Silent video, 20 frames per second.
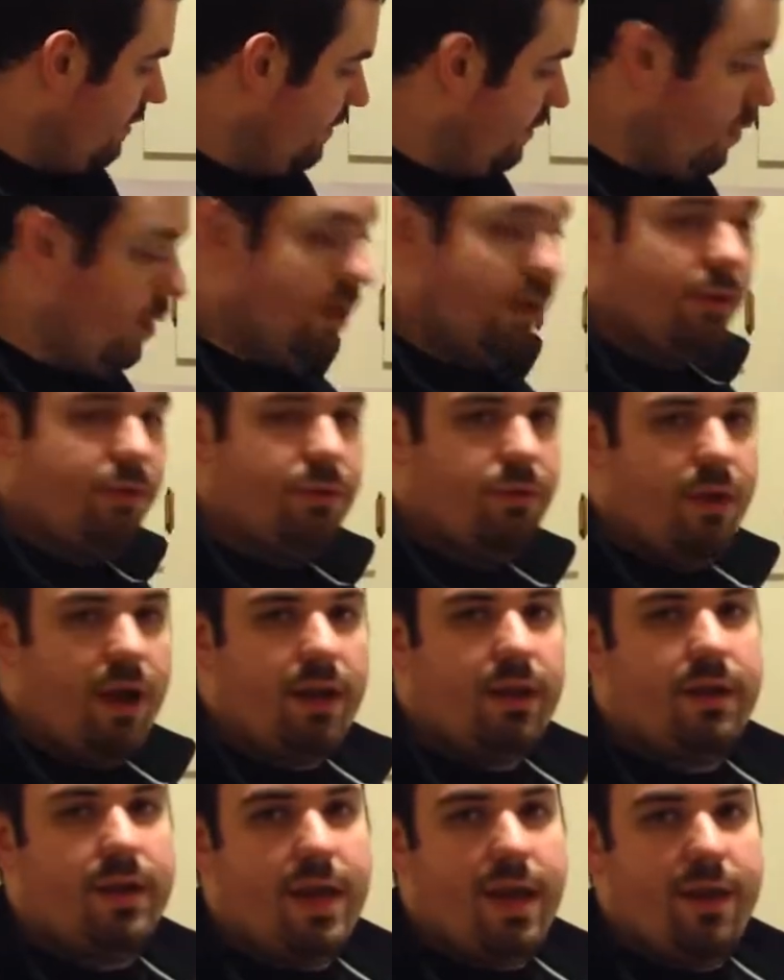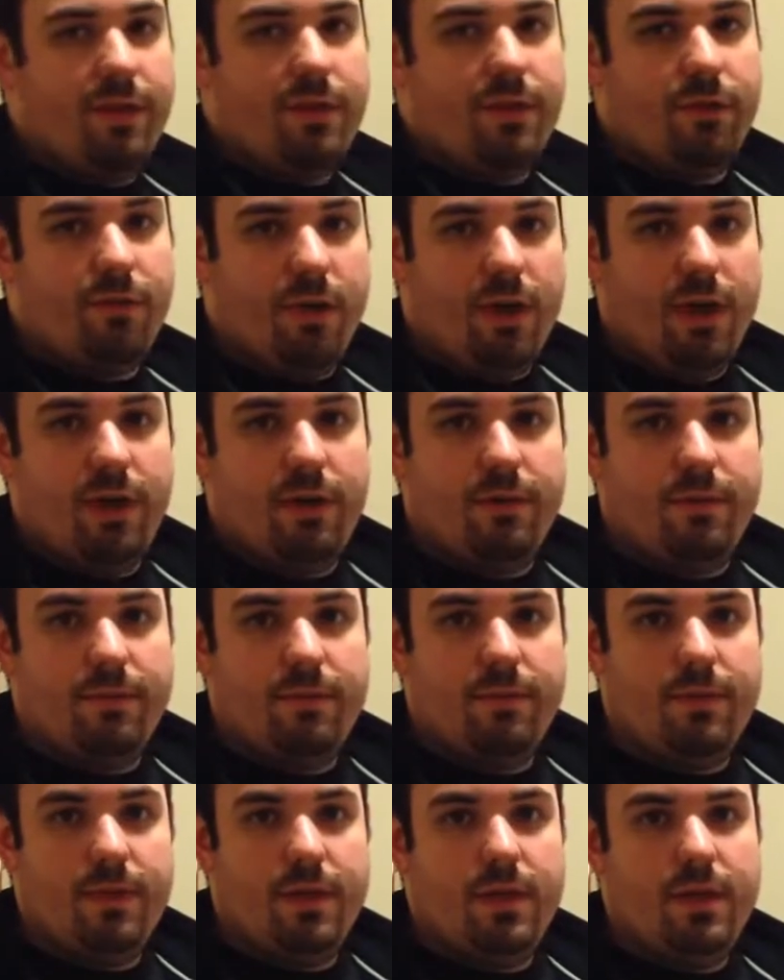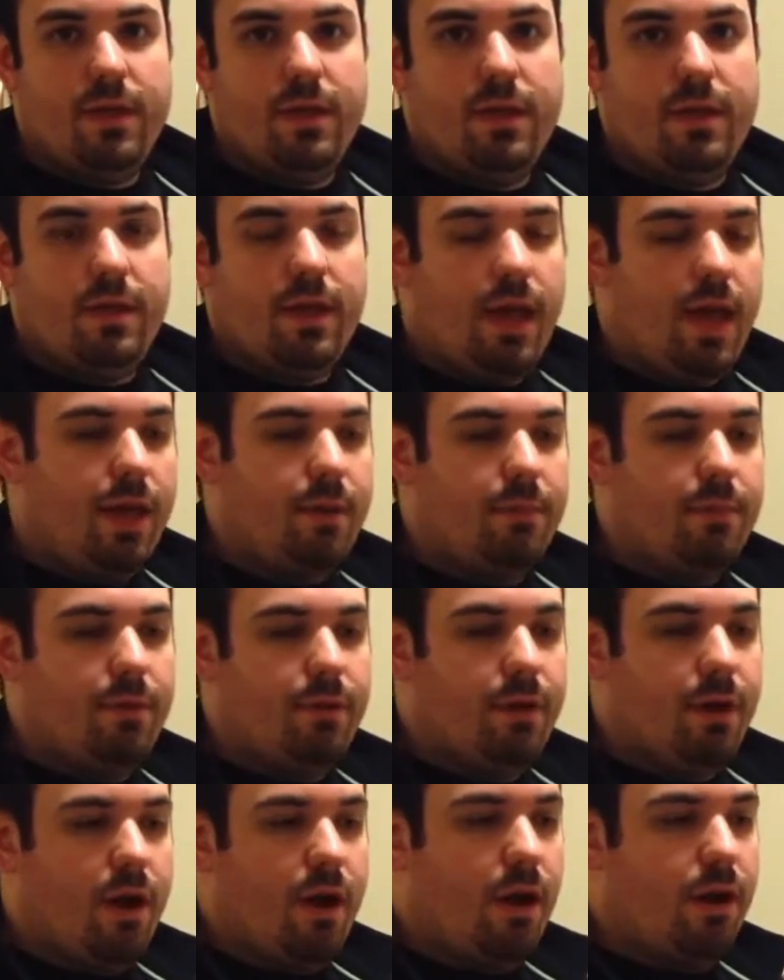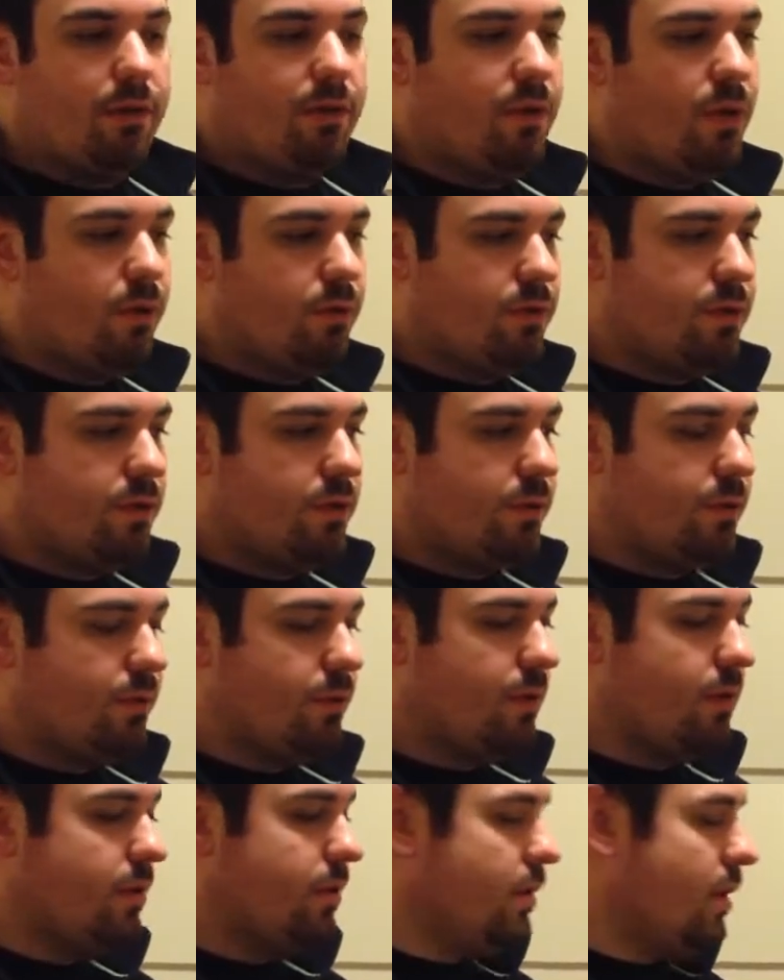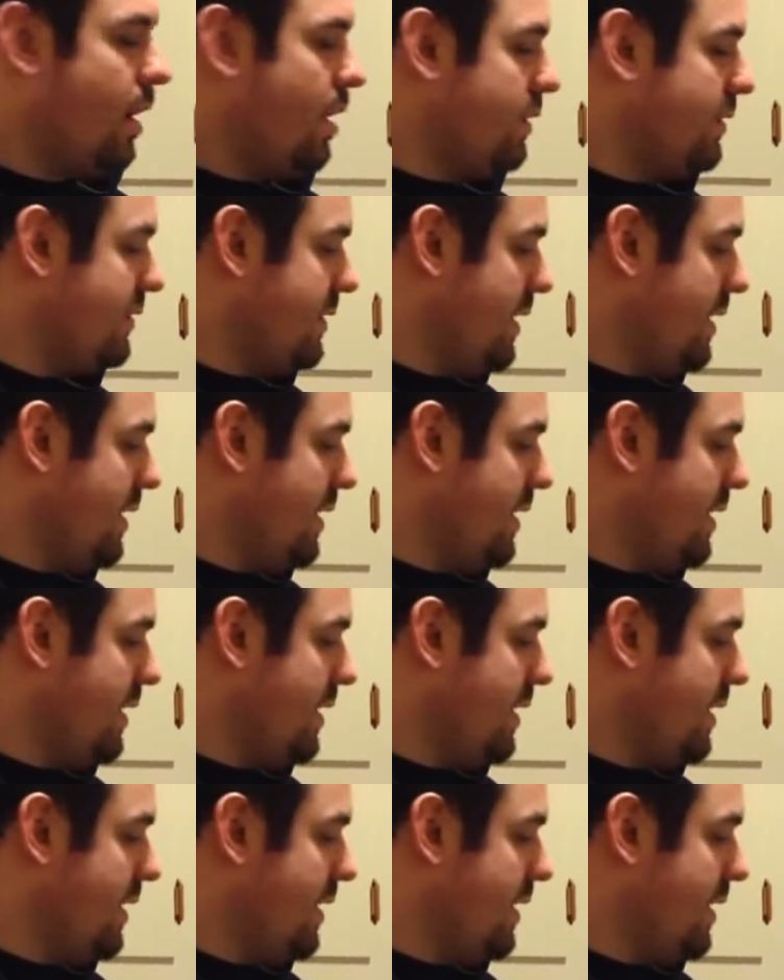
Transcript: foil directly on the grate and put our toast or our